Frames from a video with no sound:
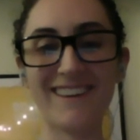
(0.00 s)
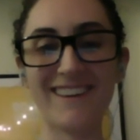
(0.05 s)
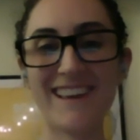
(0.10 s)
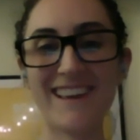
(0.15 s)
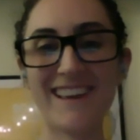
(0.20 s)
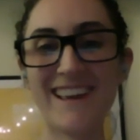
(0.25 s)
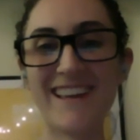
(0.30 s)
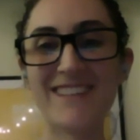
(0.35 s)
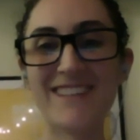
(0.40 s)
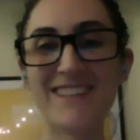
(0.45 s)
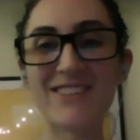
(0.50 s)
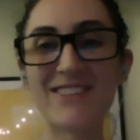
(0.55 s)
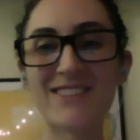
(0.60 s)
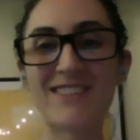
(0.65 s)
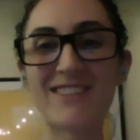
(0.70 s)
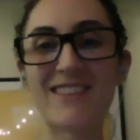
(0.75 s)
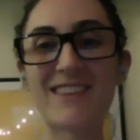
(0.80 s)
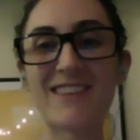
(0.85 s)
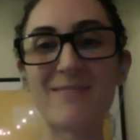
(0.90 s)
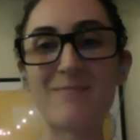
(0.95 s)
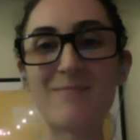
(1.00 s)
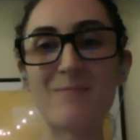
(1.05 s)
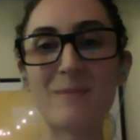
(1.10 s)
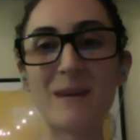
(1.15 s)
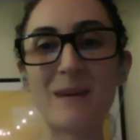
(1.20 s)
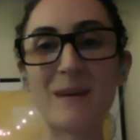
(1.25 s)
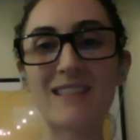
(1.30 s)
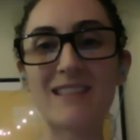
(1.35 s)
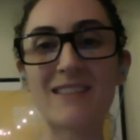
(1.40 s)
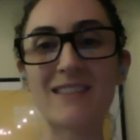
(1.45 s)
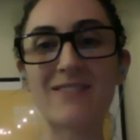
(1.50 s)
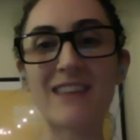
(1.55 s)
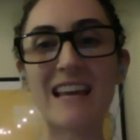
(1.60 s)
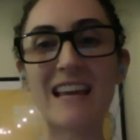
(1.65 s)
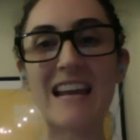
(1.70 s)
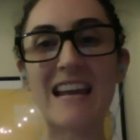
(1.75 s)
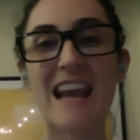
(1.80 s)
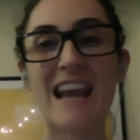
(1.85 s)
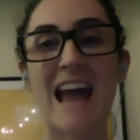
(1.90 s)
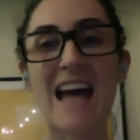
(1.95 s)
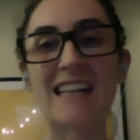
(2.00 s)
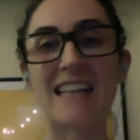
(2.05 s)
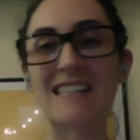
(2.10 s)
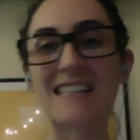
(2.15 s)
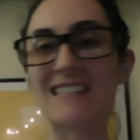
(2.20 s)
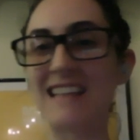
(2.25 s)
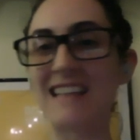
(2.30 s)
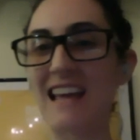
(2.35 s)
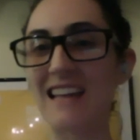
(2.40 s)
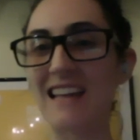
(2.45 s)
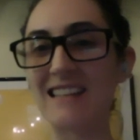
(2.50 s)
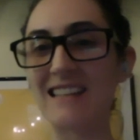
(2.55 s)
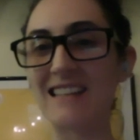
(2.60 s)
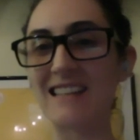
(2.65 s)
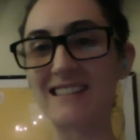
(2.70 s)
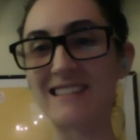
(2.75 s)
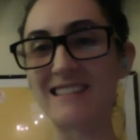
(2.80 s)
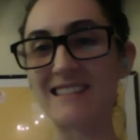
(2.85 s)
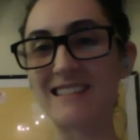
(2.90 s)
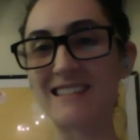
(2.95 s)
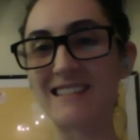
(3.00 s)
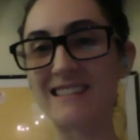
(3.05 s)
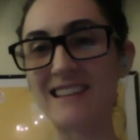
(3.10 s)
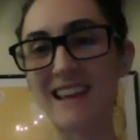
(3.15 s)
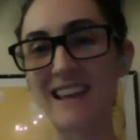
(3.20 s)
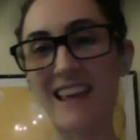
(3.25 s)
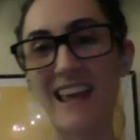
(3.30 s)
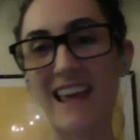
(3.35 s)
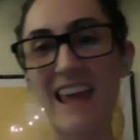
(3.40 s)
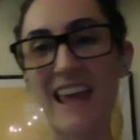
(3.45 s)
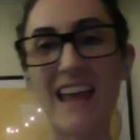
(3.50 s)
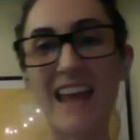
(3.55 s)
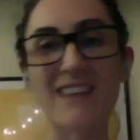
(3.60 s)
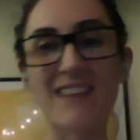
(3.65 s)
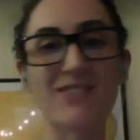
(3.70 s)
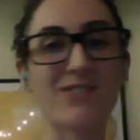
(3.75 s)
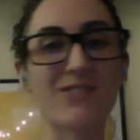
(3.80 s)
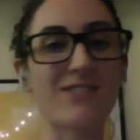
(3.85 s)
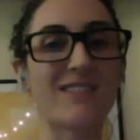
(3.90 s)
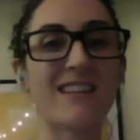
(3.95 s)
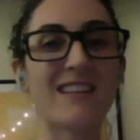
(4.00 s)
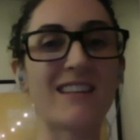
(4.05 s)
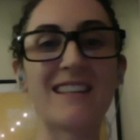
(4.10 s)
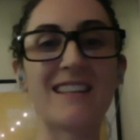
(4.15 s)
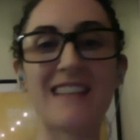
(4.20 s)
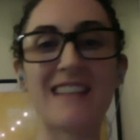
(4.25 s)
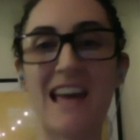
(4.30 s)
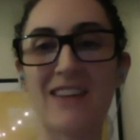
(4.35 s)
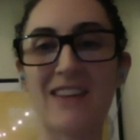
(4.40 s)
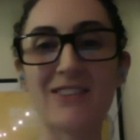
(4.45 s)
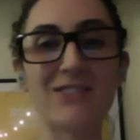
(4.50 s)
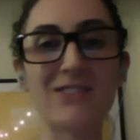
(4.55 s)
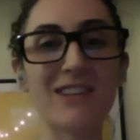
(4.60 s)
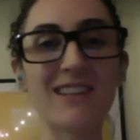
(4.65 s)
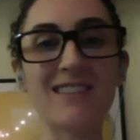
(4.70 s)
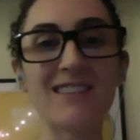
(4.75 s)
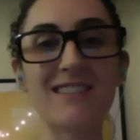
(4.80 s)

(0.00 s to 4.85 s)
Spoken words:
Just the mix of like nonsense and just intelligence,